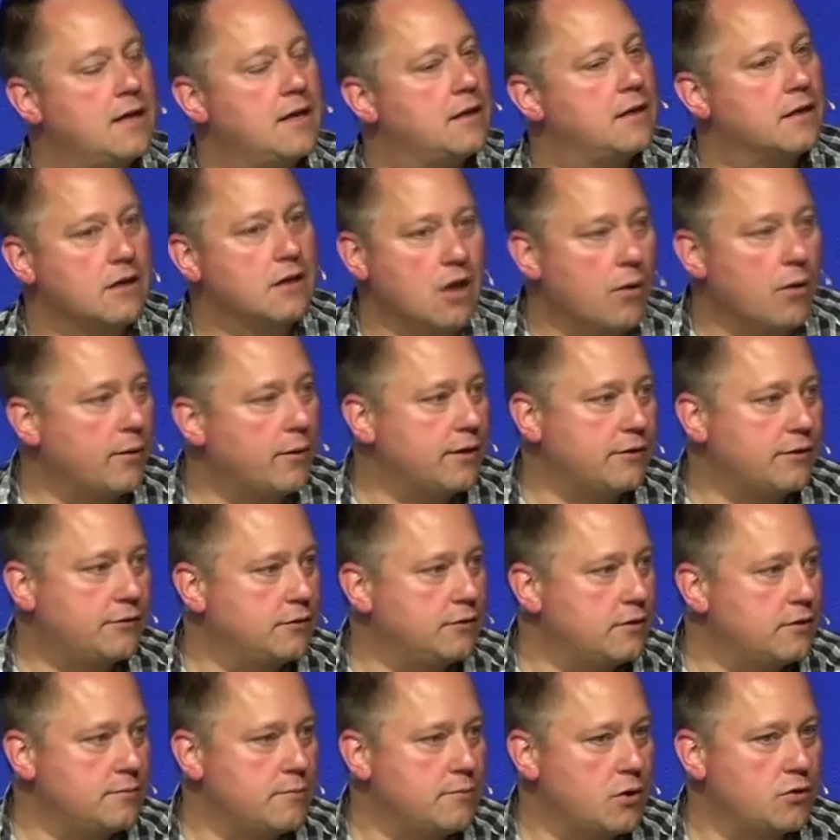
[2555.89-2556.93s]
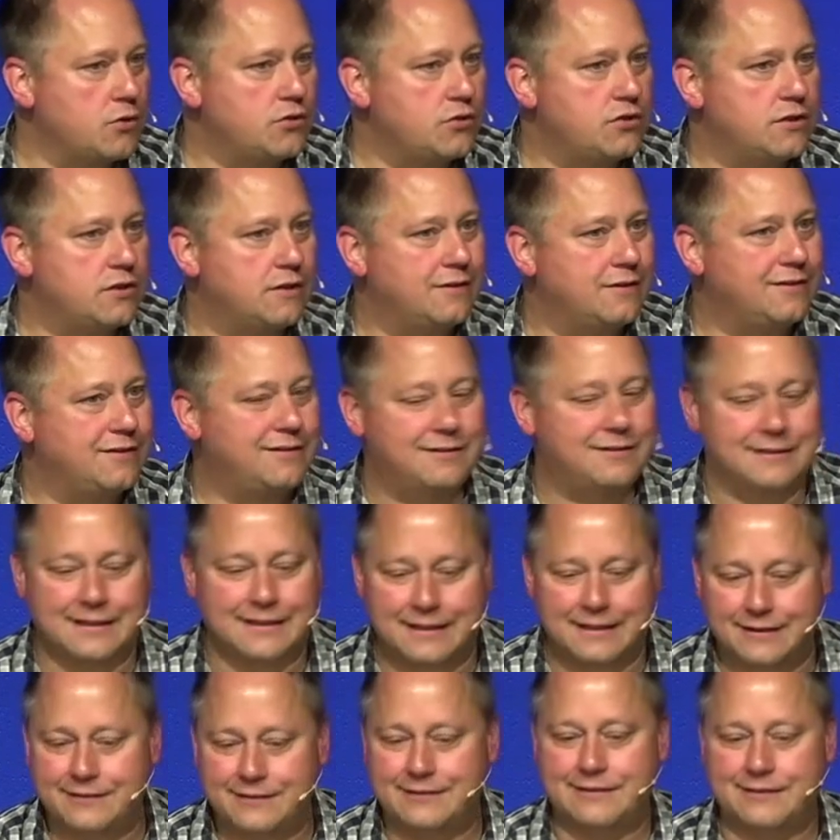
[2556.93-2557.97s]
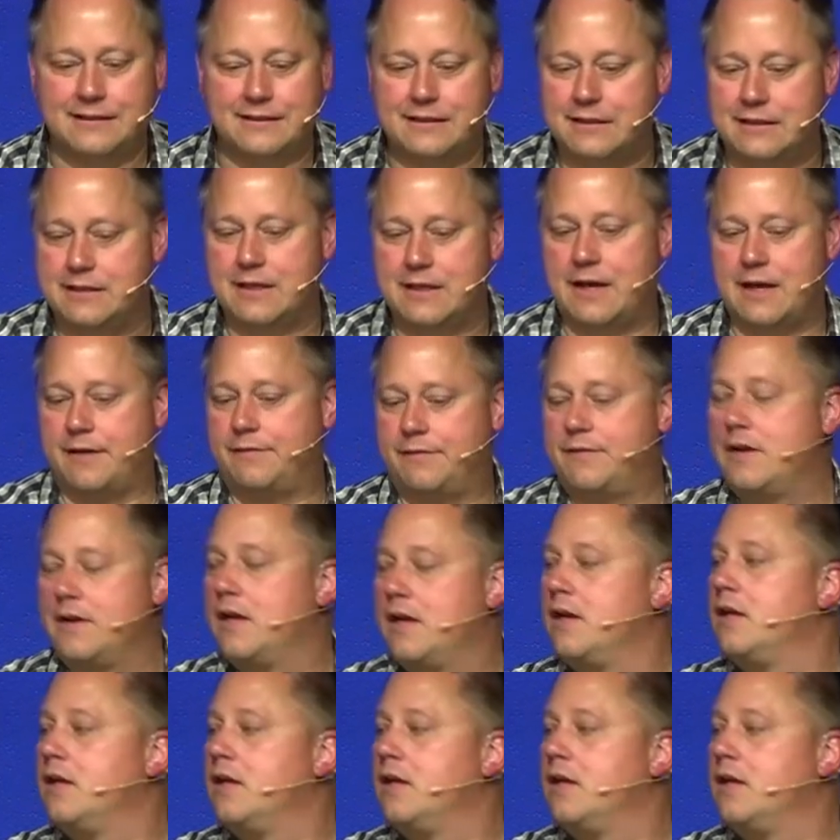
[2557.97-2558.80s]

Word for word: Going through the motions isn't enough.